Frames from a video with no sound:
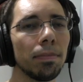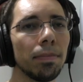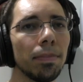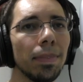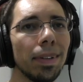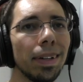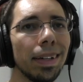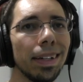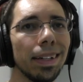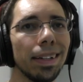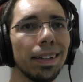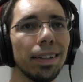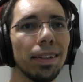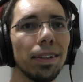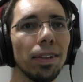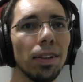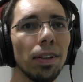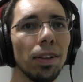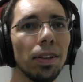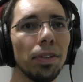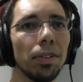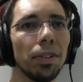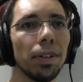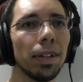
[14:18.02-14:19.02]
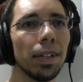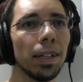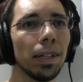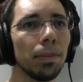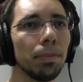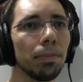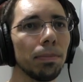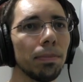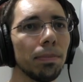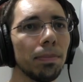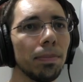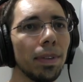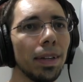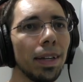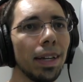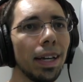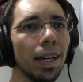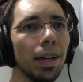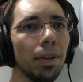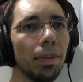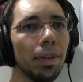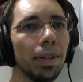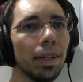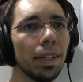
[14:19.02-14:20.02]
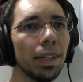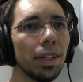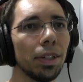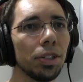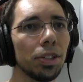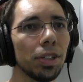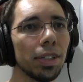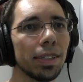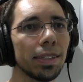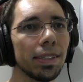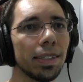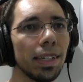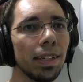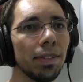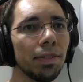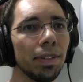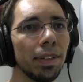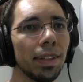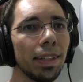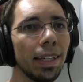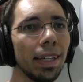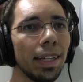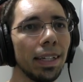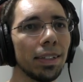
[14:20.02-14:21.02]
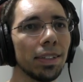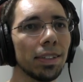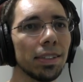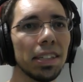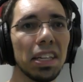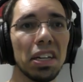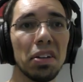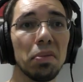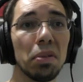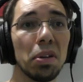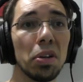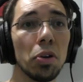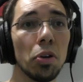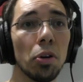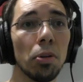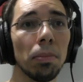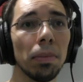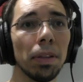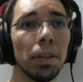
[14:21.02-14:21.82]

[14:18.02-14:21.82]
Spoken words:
And it'll load it up, and we can adjust everything just like we normally